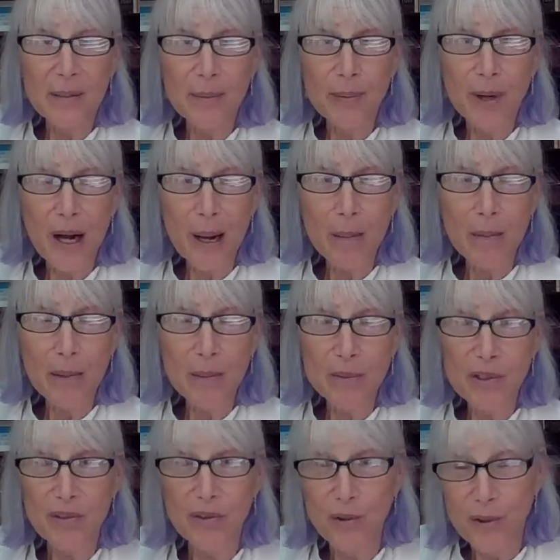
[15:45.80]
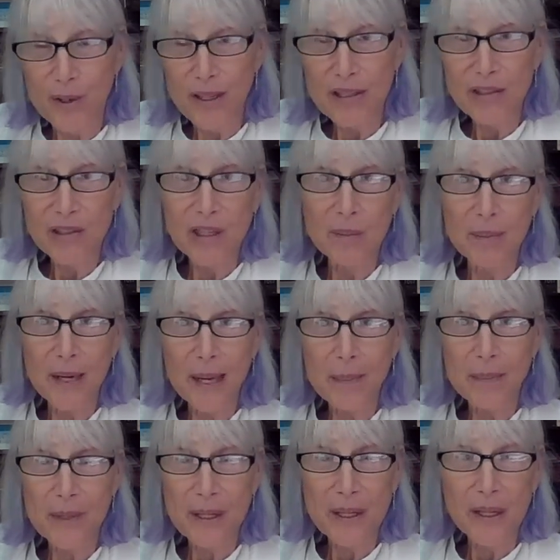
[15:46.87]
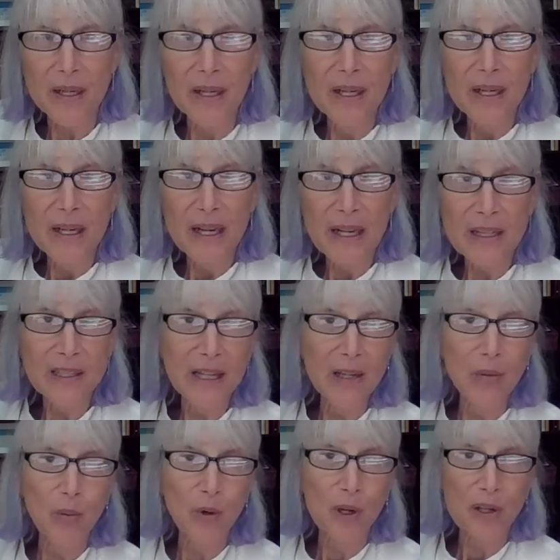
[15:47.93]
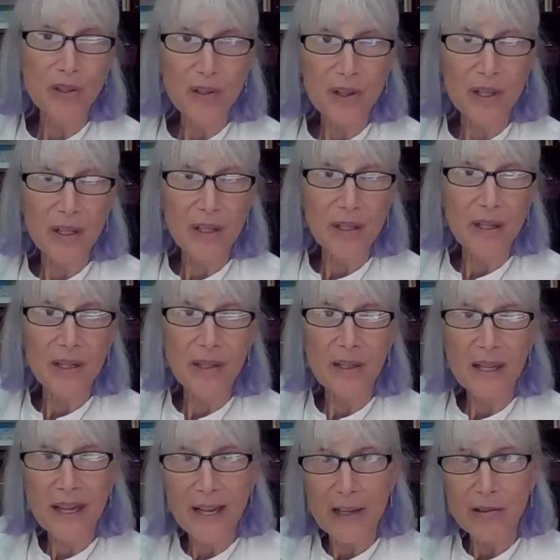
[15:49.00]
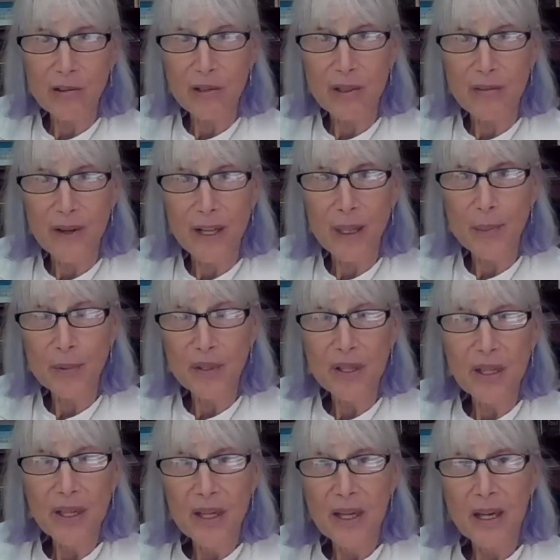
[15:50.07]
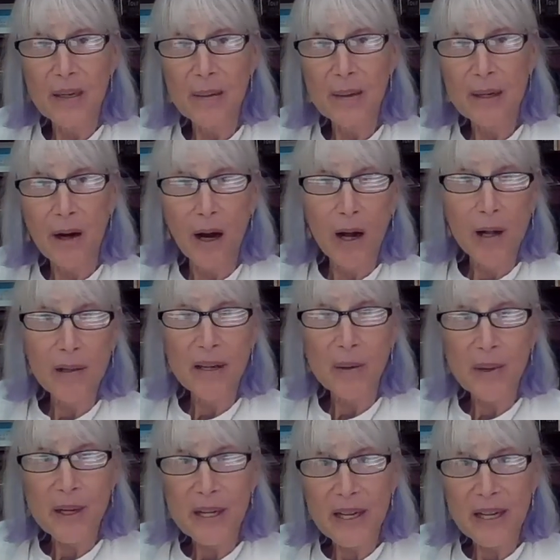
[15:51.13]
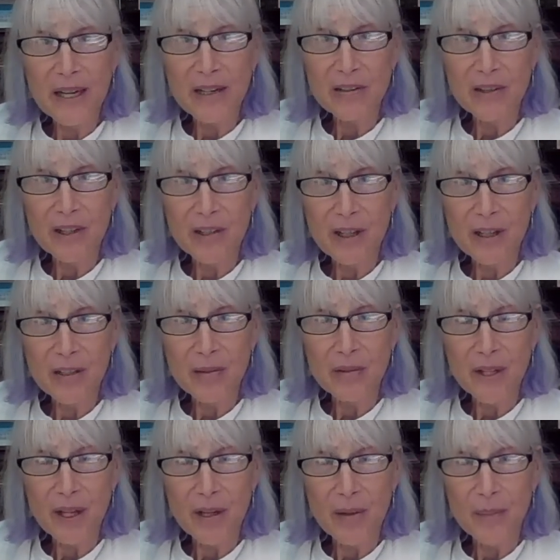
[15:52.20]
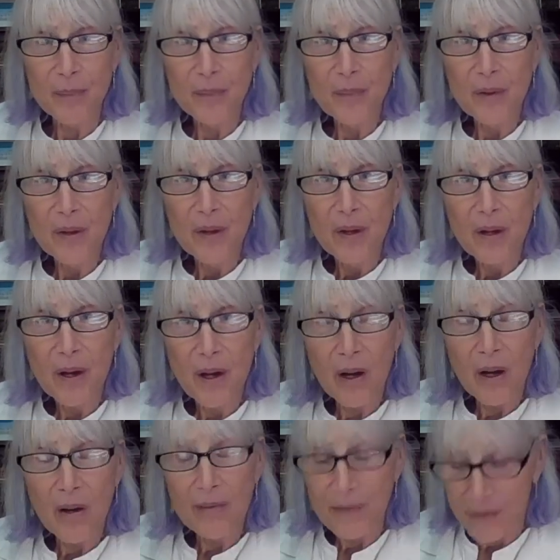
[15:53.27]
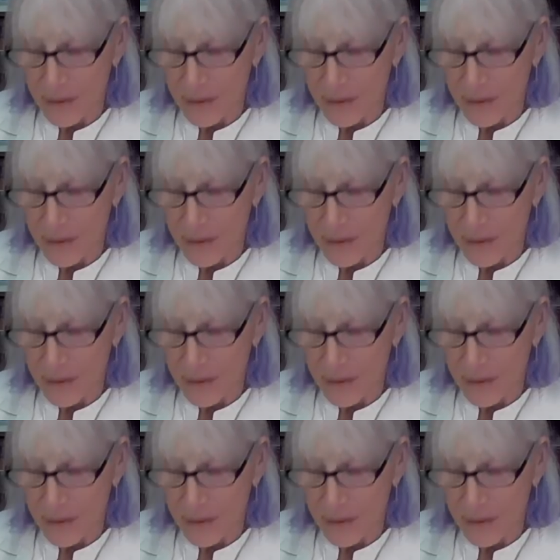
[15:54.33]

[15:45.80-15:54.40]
problems, snoring, sleep apnea, and worse. Cancer develops, all airway cancers as a result of